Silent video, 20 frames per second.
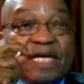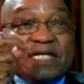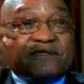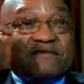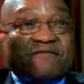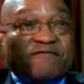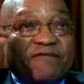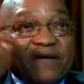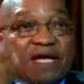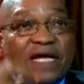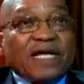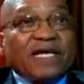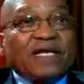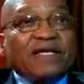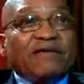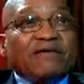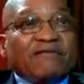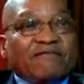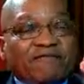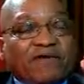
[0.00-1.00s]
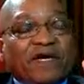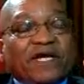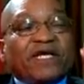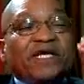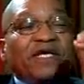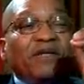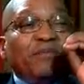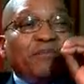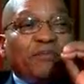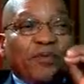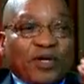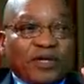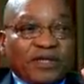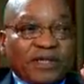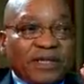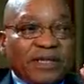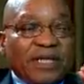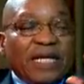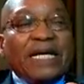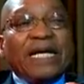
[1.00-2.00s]
is very, very
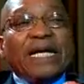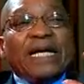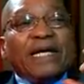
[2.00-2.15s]
important.